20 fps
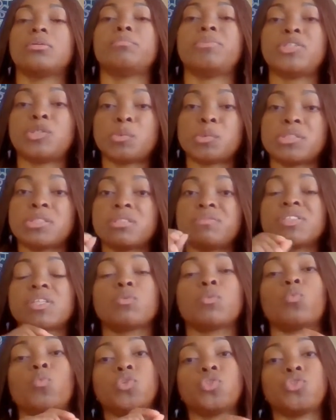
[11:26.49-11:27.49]
Be specific
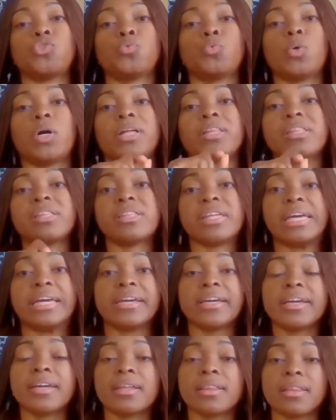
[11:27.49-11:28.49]
with what you are
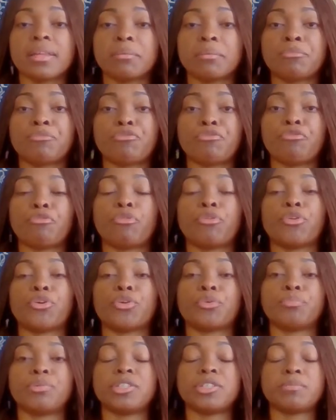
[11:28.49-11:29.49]
thanking them
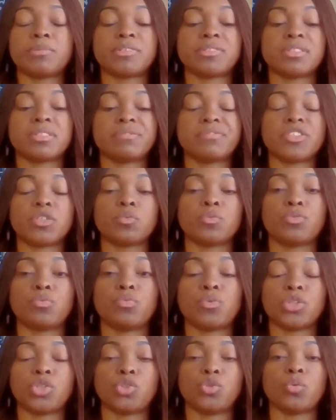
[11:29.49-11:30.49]
for. Be specific with
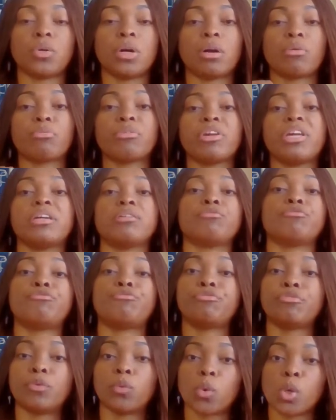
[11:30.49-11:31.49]
what you are
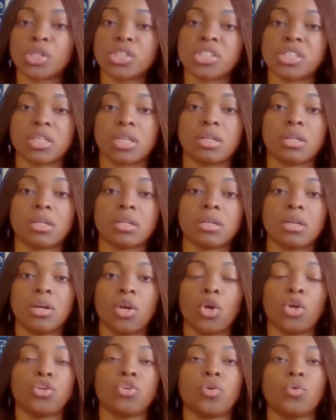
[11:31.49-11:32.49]
reinforcing.
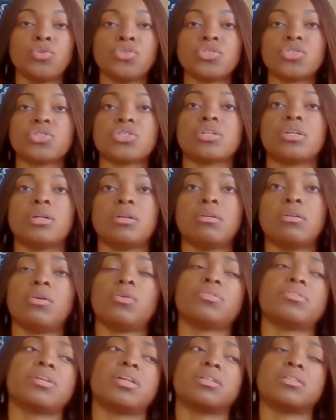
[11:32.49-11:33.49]
Don't just say,
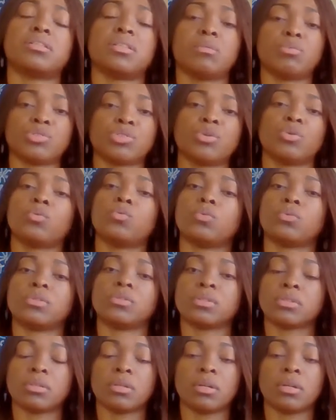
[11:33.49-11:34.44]
oh, thanks, that was cool.